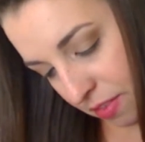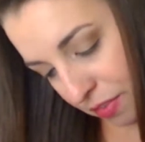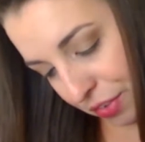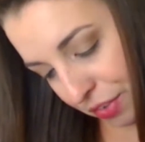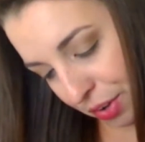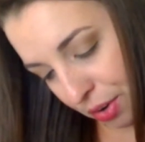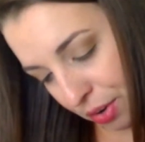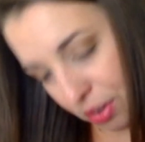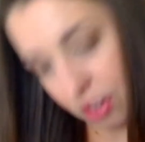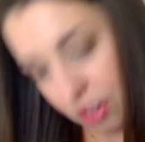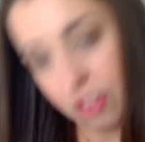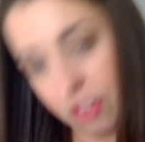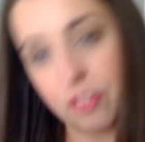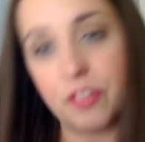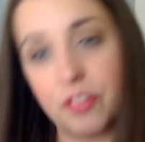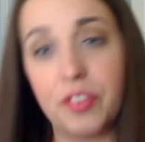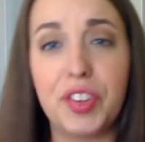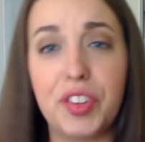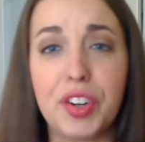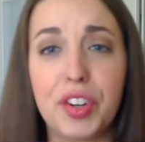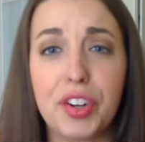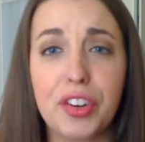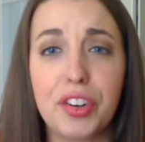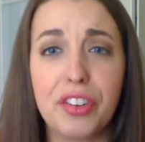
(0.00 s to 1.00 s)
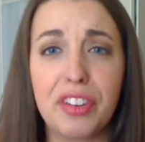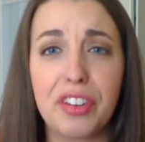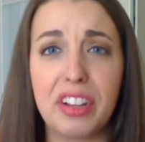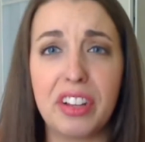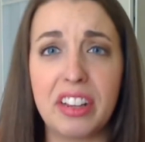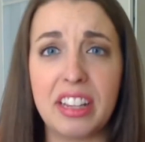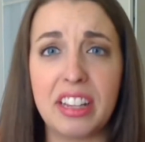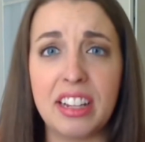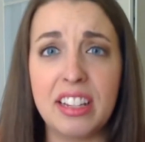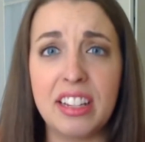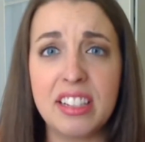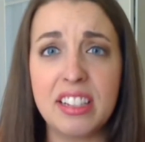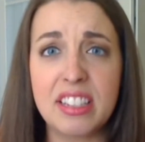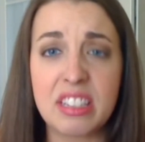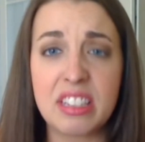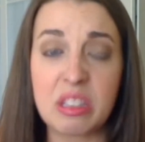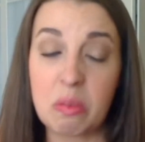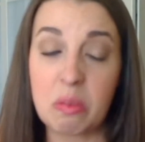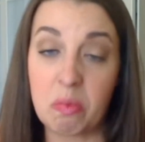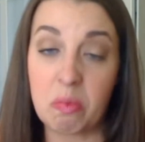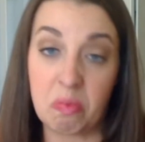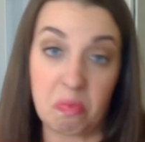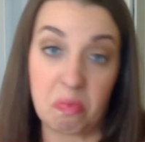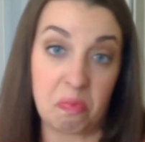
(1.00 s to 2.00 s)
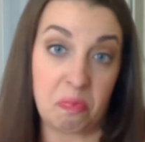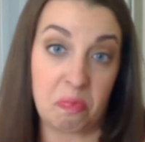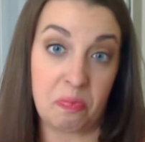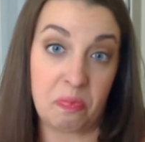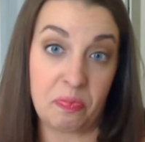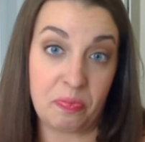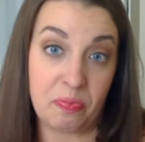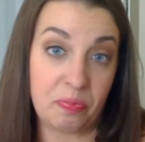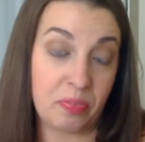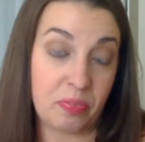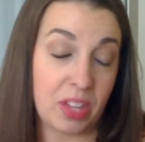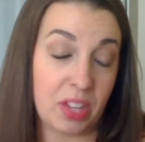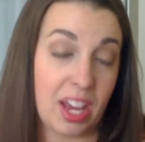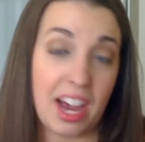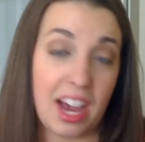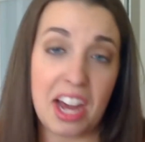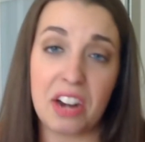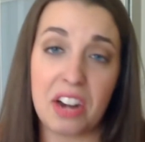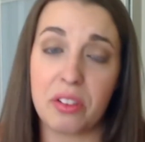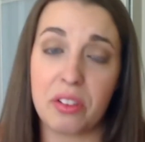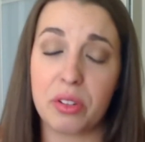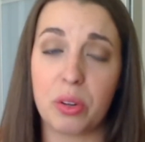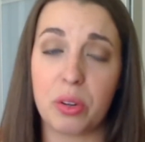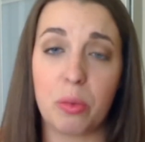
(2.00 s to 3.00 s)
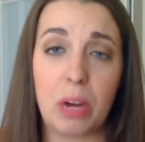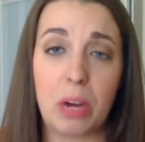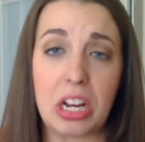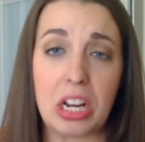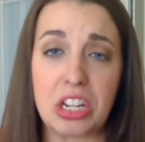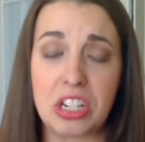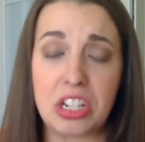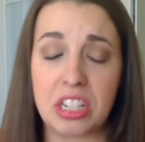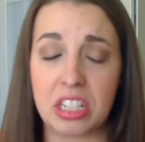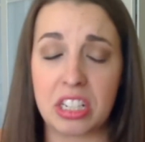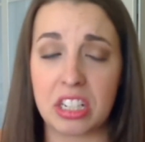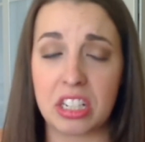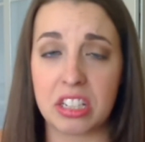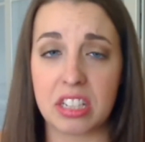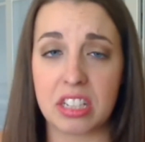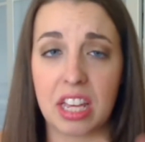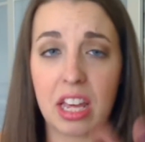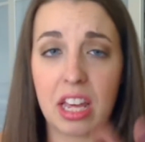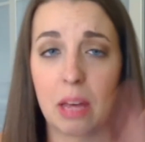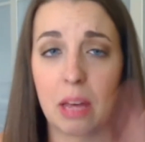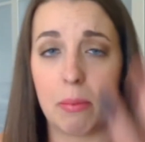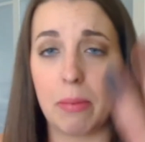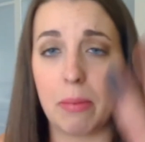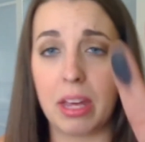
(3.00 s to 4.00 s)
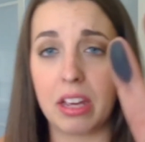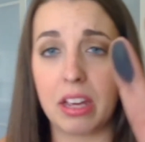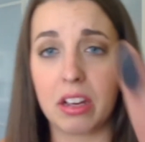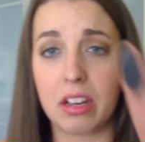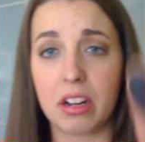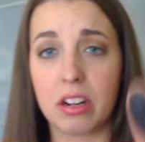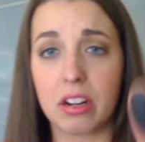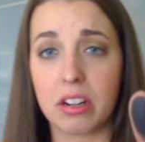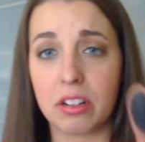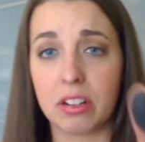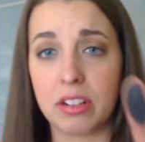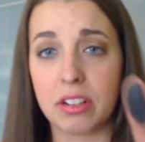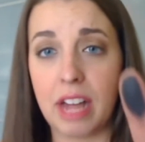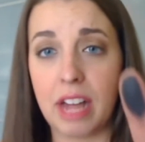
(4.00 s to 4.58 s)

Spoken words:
Fur Elise. I don't know why she just can't make her